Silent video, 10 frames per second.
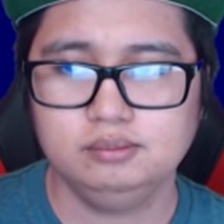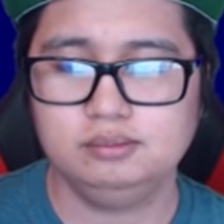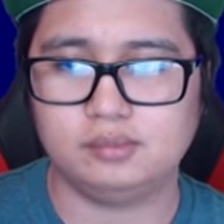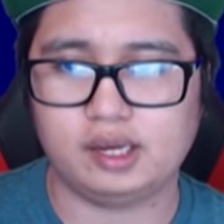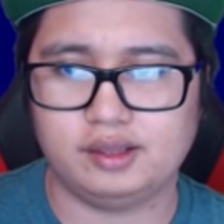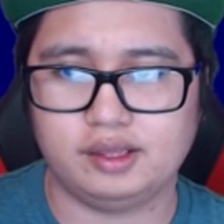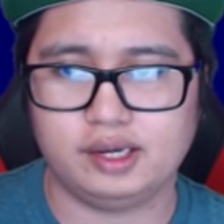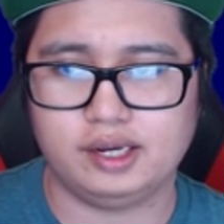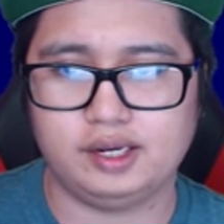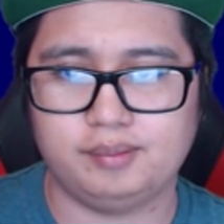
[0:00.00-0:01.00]
and
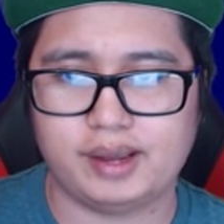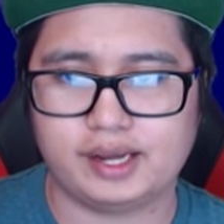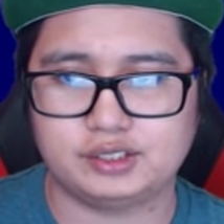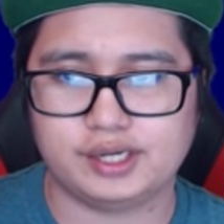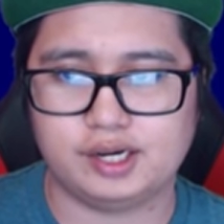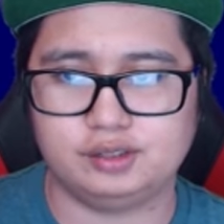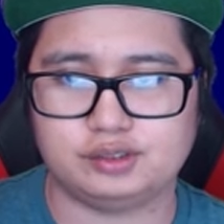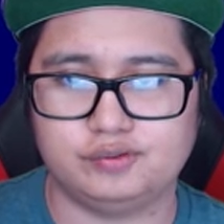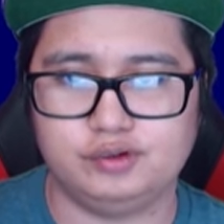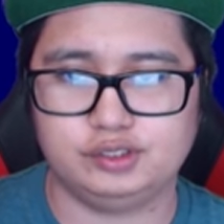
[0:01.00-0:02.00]
then max out
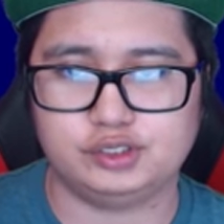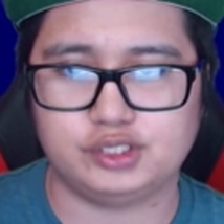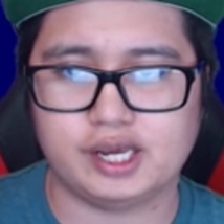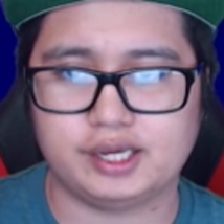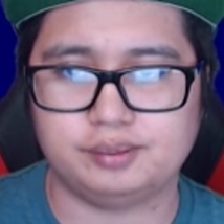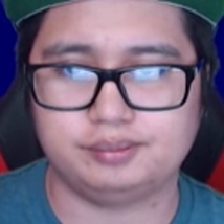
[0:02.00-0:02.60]
Vulture's Eye,